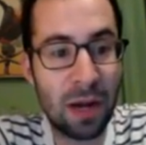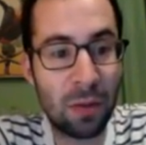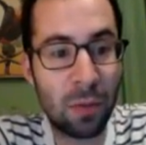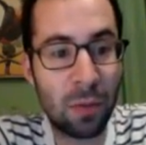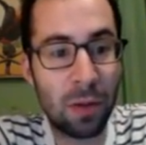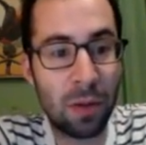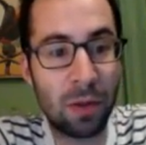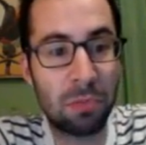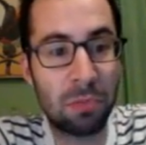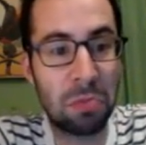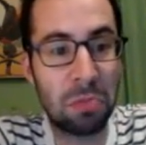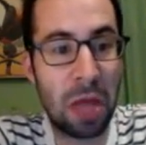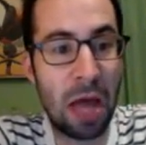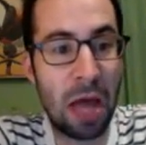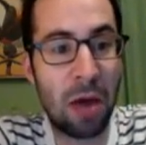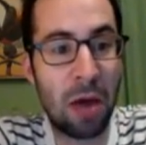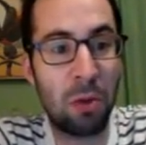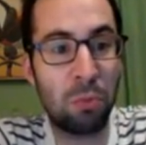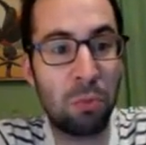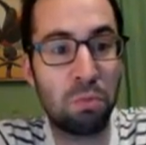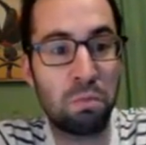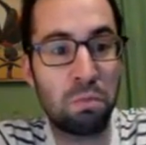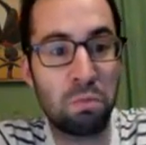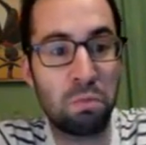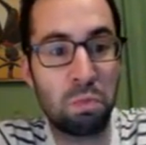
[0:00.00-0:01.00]
well, how
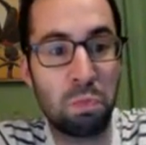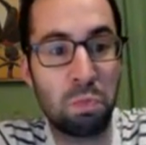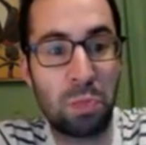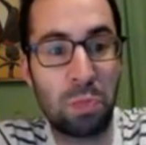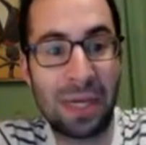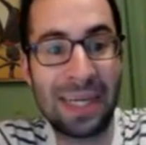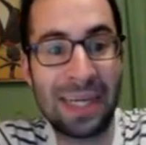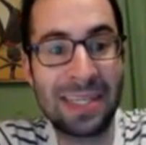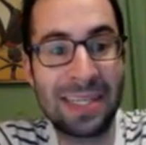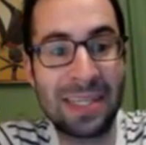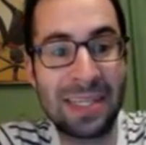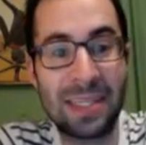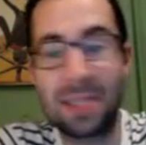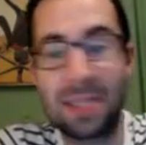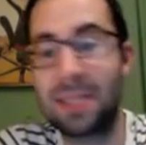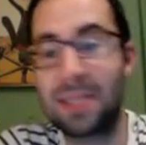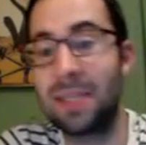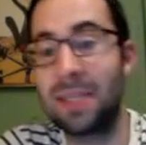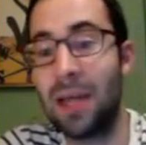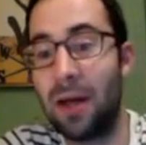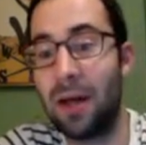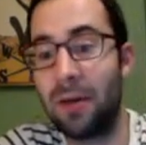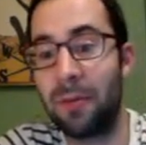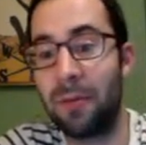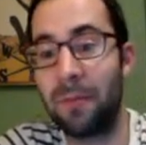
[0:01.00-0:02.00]
big is this
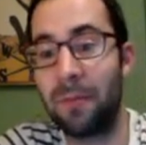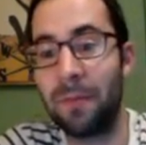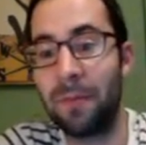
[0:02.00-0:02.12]
cell?